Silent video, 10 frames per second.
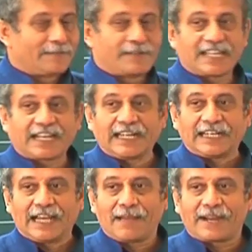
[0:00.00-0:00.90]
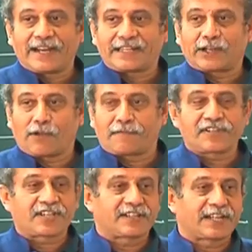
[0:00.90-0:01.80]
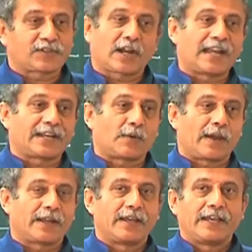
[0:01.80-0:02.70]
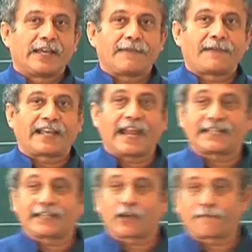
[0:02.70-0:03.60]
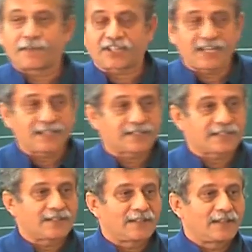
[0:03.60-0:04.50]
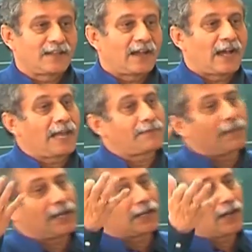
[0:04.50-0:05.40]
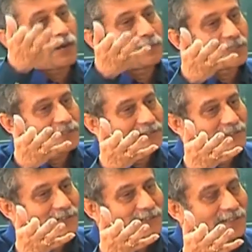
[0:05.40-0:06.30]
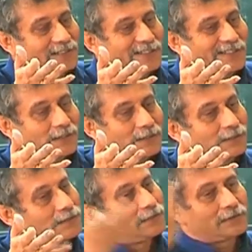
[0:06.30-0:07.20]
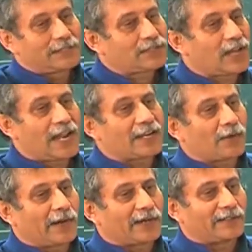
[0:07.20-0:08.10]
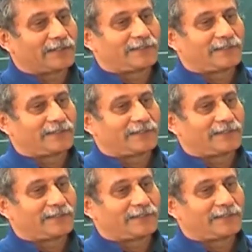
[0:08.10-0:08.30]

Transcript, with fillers: physically. I am getting the coefficient. That's all I require. If I get the coefficients, I have the molecular orbitals. That's all I required.